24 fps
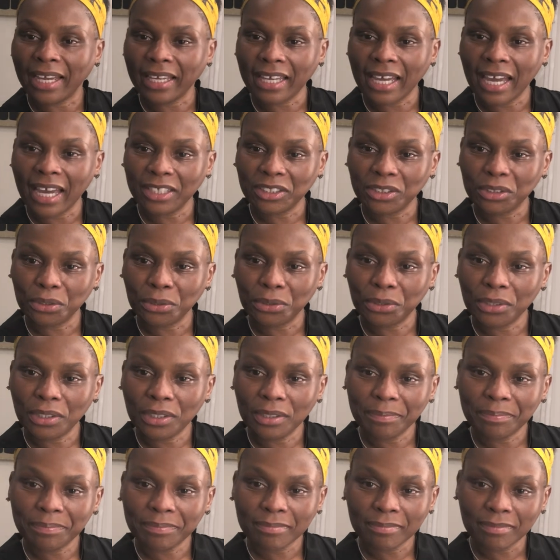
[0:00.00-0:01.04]
castor
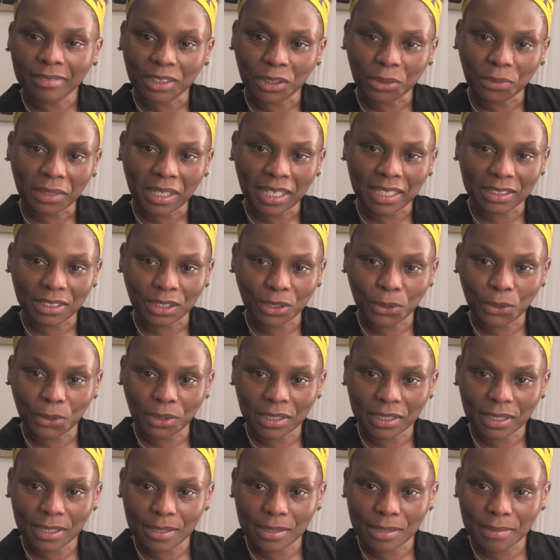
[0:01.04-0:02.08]
oil. This one has the coconut